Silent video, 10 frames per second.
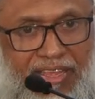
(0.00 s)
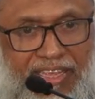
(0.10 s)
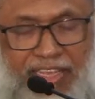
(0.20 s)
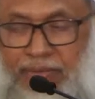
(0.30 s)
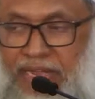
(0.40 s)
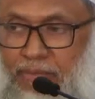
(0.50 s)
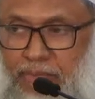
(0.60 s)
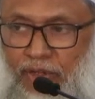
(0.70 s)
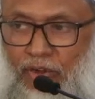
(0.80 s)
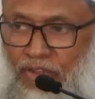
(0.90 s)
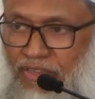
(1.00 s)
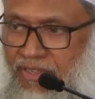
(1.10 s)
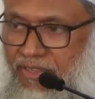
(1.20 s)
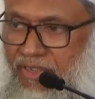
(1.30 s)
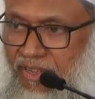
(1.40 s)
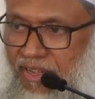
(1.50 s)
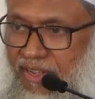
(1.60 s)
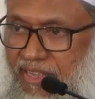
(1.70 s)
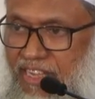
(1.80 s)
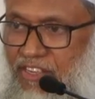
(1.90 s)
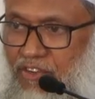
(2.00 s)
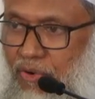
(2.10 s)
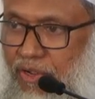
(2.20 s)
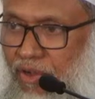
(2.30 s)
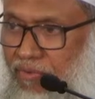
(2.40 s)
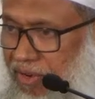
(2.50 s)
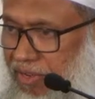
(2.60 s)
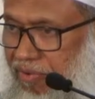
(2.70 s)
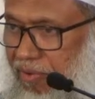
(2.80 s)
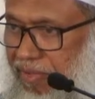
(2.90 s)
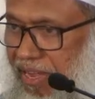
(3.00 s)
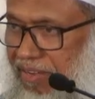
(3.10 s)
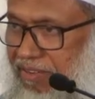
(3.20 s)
He made a big loss. There is no recovery from that.